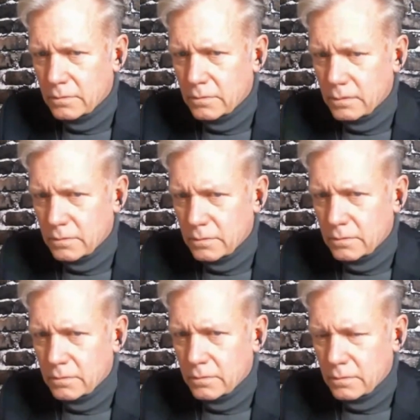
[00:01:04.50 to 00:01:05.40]

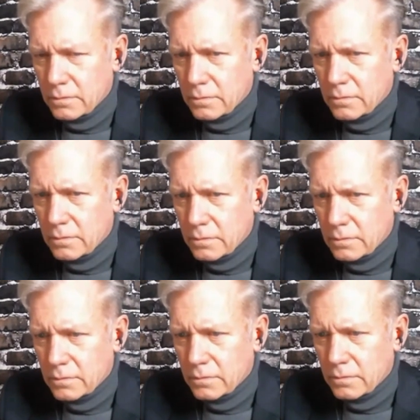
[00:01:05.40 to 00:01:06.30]

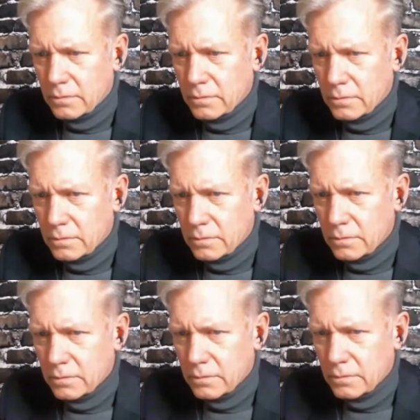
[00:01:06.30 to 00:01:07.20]

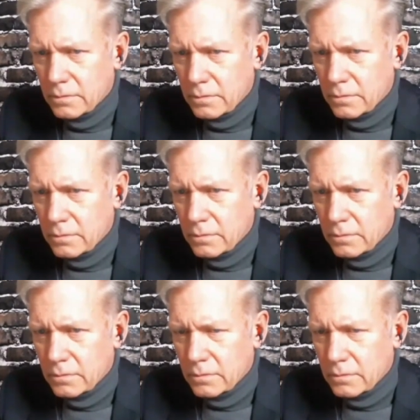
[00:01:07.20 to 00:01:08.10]

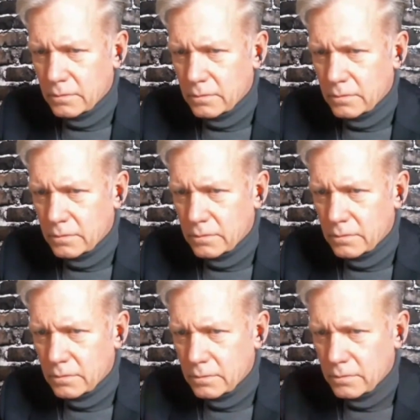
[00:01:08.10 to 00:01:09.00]

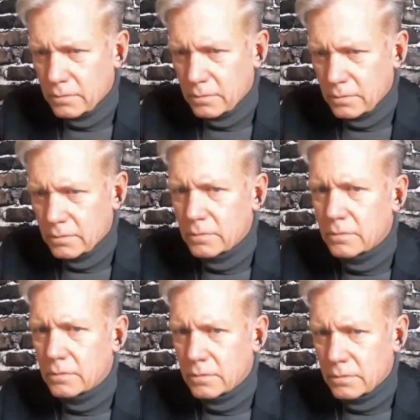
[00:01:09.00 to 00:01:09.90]

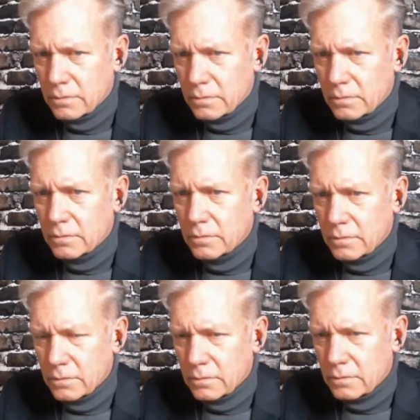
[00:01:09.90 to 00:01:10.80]

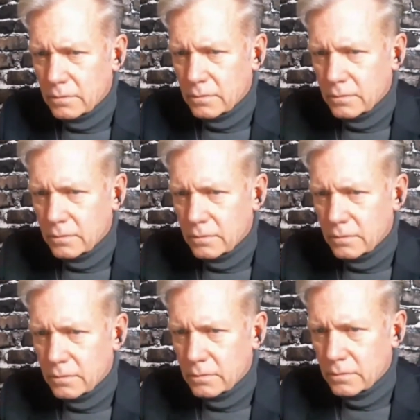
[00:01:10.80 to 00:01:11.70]

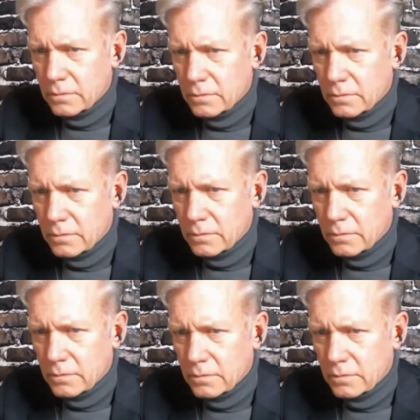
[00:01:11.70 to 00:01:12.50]
This person isn't speaking.